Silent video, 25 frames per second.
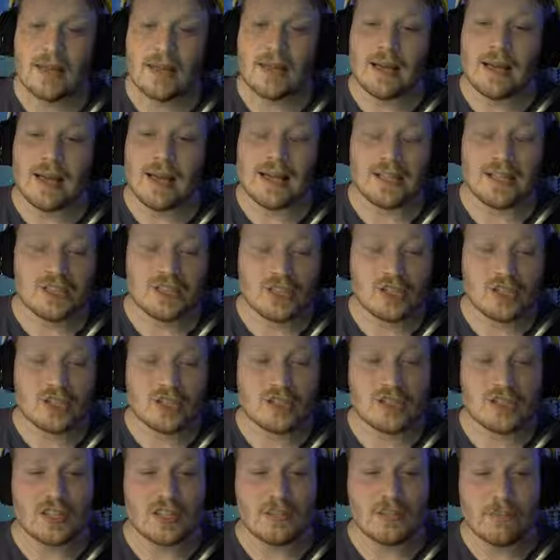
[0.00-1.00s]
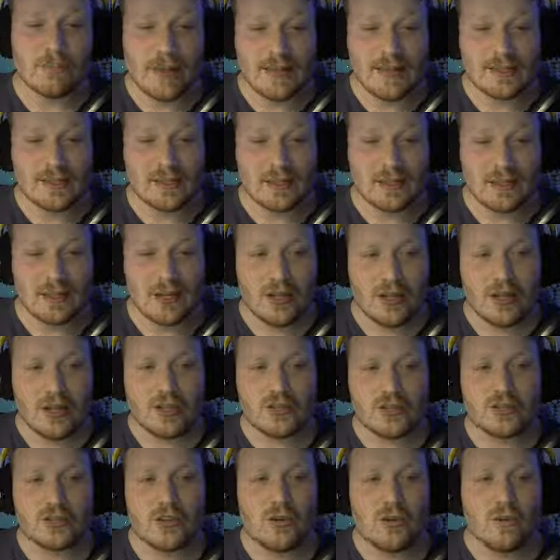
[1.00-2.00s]
Answers to the meta.
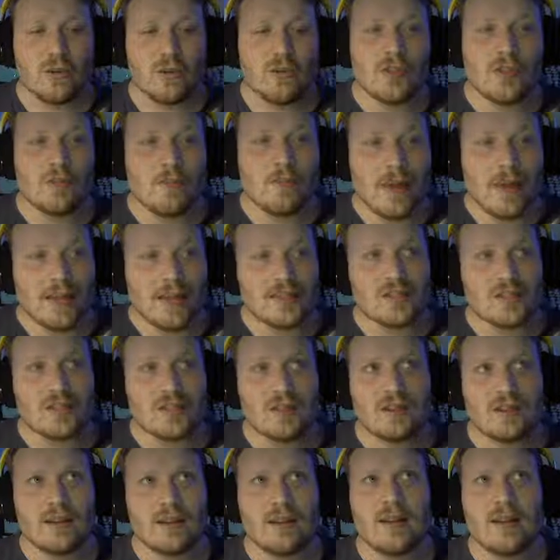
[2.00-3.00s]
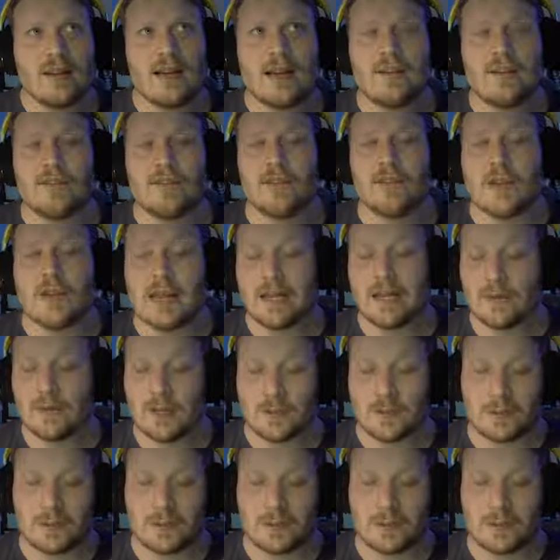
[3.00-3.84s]
So the meta, for anyone that's been